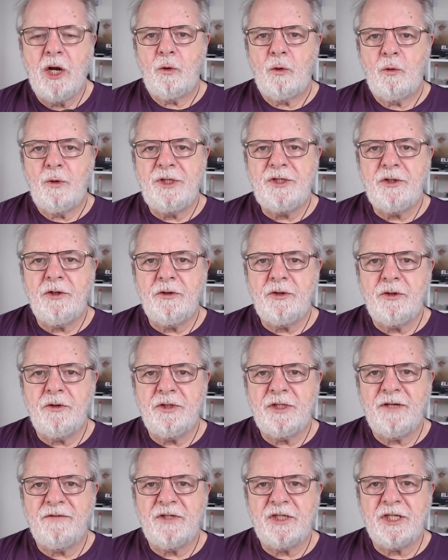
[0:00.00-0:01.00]

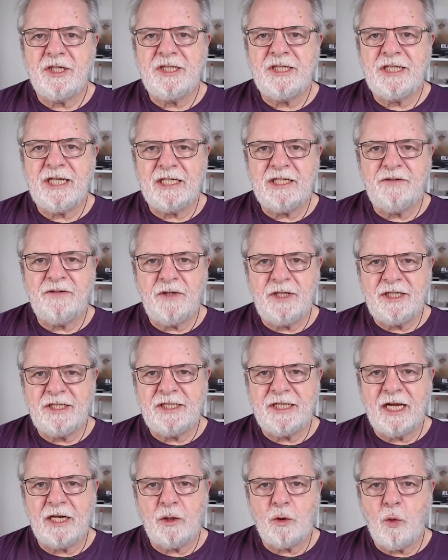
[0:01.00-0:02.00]
Researchers have successfully
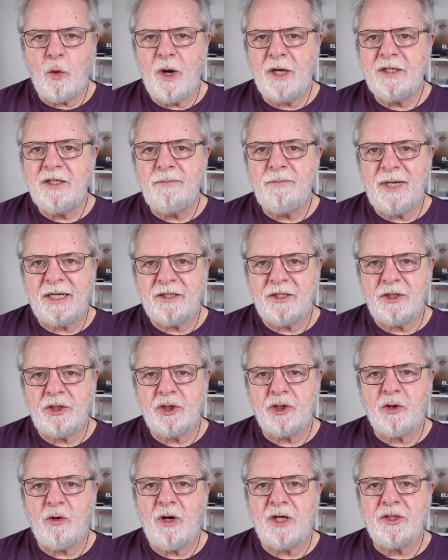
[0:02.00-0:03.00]
sent quantum messages
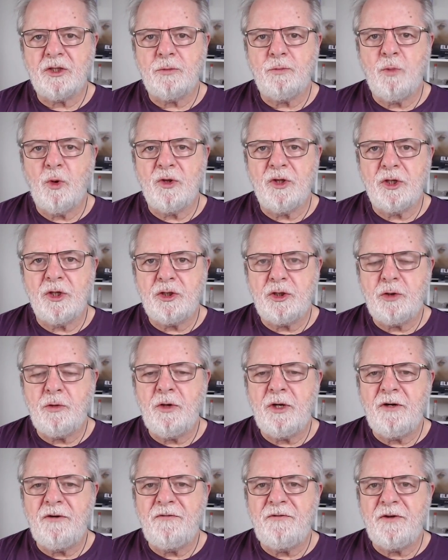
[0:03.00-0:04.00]
across more than
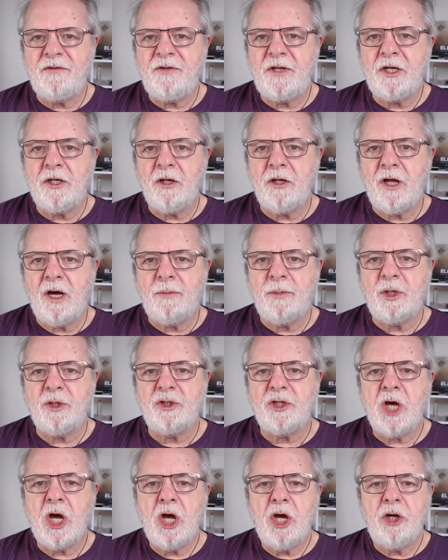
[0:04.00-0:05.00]
250 kilometers
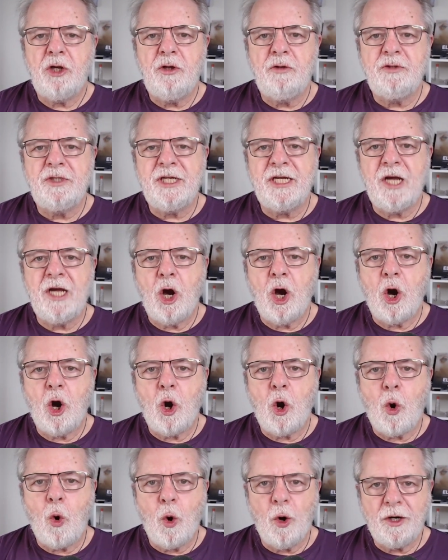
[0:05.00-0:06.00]
using
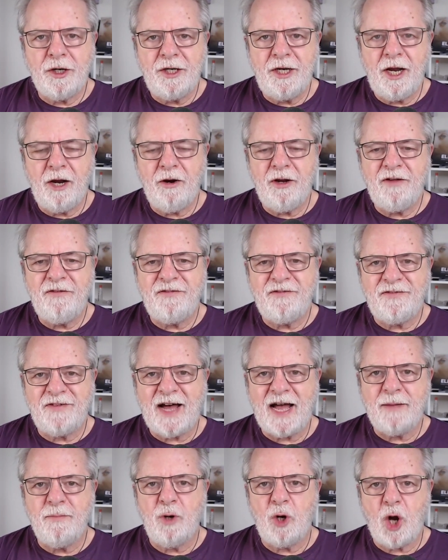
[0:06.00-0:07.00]
ordinary
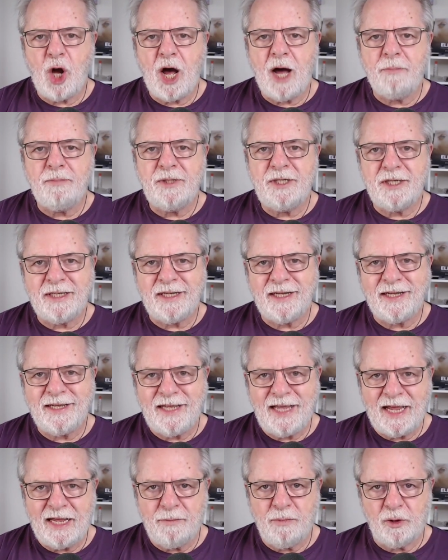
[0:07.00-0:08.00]
fiber optic
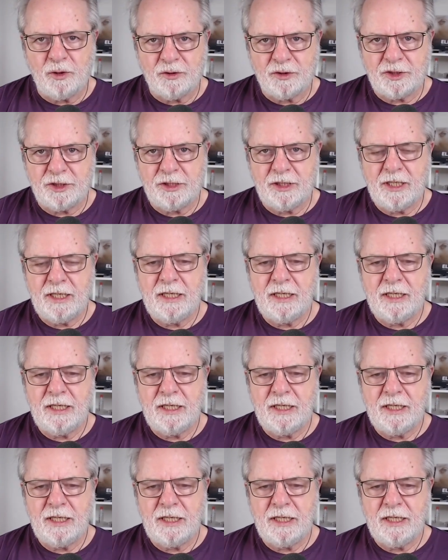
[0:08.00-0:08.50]
cables.